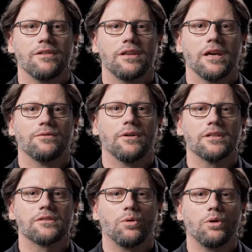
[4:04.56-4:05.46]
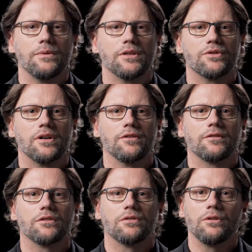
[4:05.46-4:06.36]
with the advanced all-wheel drive
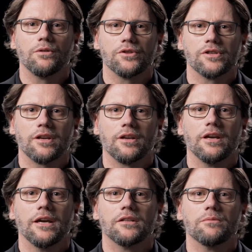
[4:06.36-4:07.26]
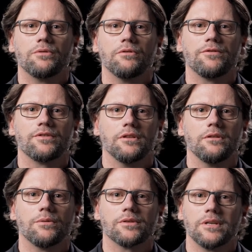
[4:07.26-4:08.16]
control logic, it improves the
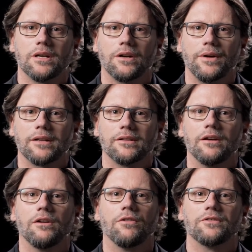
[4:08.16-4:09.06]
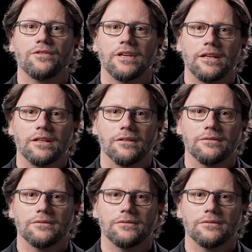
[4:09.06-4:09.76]
neutral steer character of the vehicle.